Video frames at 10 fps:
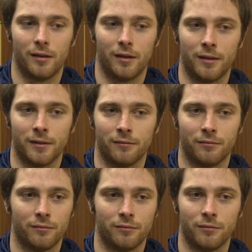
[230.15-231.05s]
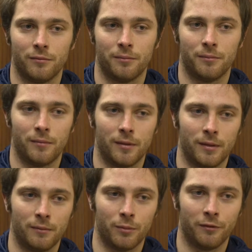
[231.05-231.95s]
And
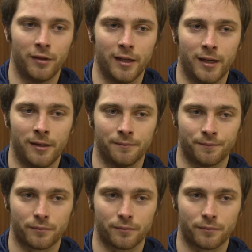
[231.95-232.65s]
with the